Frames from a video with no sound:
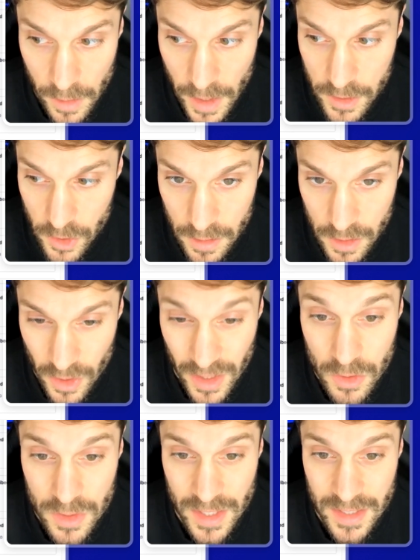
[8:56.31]
Okay, you can
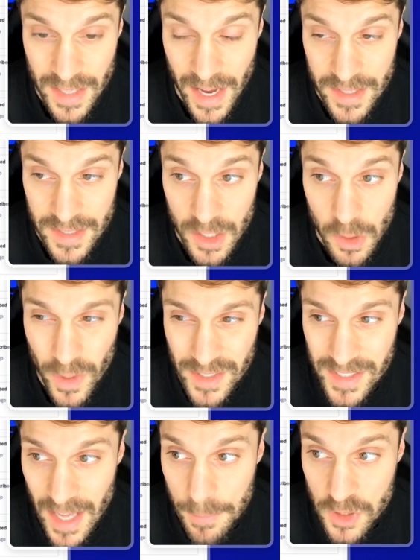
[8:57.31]
use this as a quick
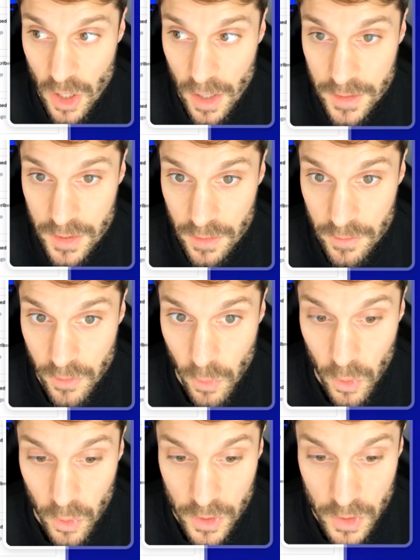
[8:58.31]
snapshot
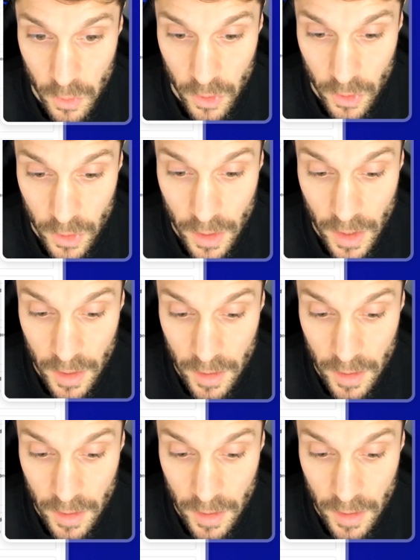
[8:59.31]
for your